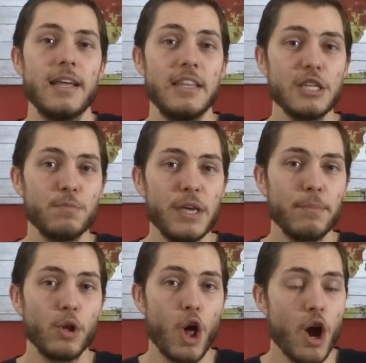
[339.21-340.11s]
These
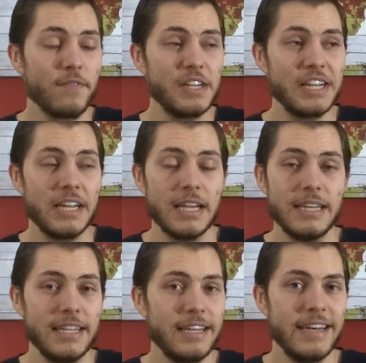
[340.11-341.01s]
people often
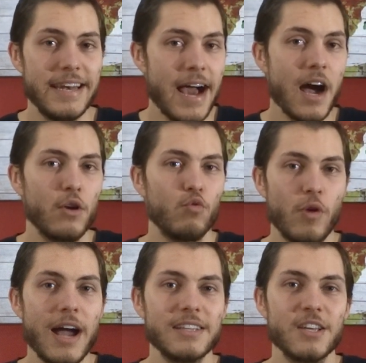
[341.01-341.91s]
did not
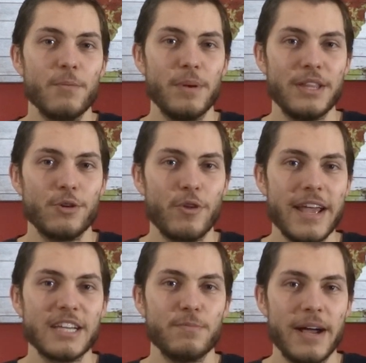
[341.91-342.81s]
rise up in the
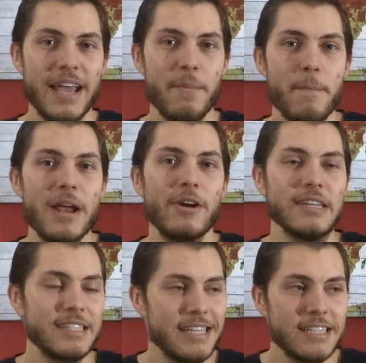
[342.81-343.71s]
ranks by a
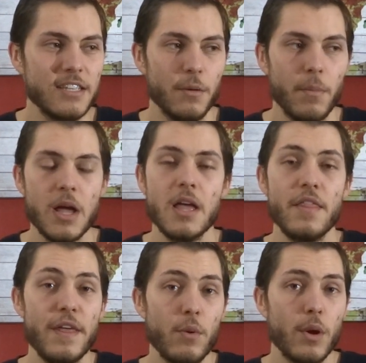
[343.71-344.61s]
merit system.
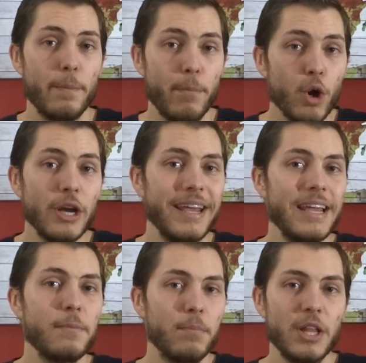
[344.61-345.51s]
They were put
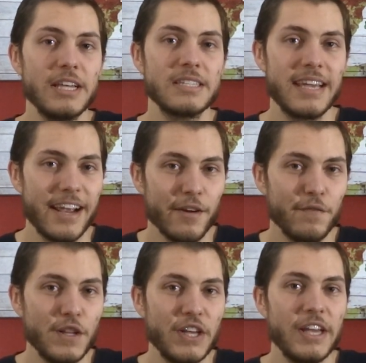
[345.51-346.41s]
in place
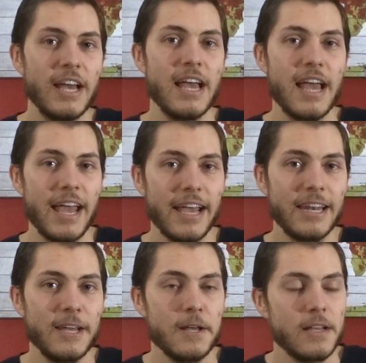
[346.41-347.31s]
carefully,
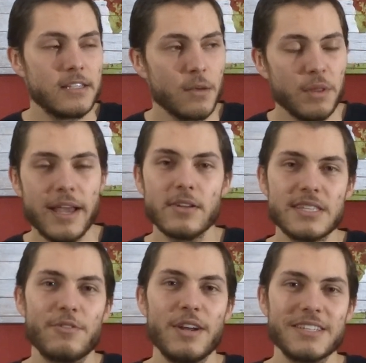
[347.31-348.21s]
and something else
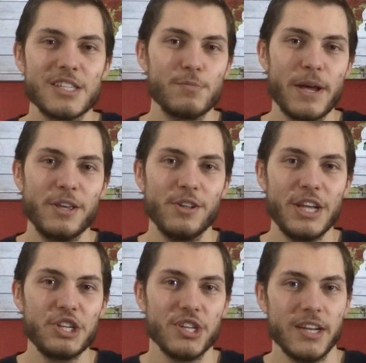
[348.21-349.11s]
that raises
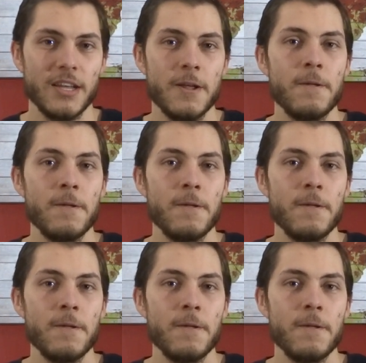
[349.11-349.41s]
speculation,